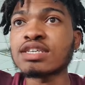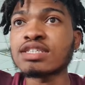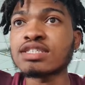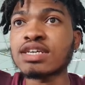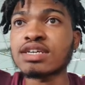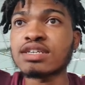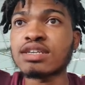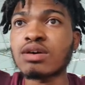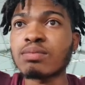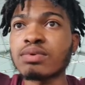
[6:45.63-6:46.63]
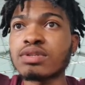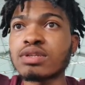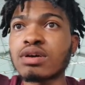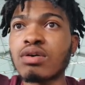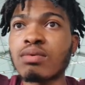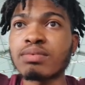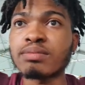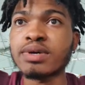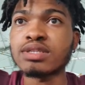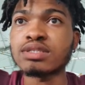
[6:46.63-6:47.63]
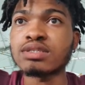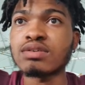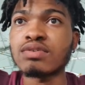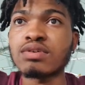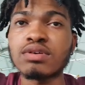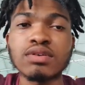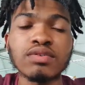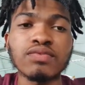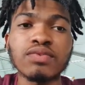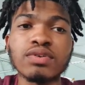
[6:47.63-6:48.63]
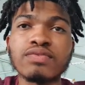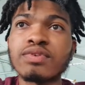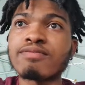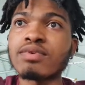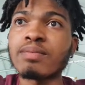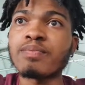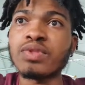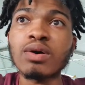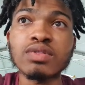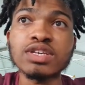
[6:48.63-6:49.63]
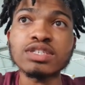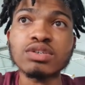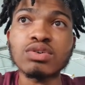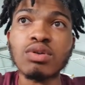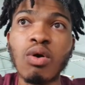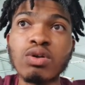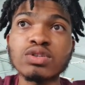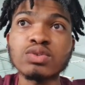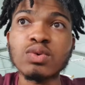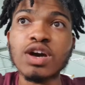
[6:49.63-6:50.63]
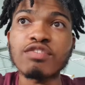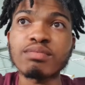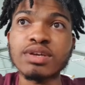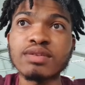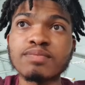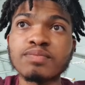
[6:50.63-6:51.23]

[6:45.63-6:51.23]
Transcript: a second output, the complement for the flip-flop. Now this could also have been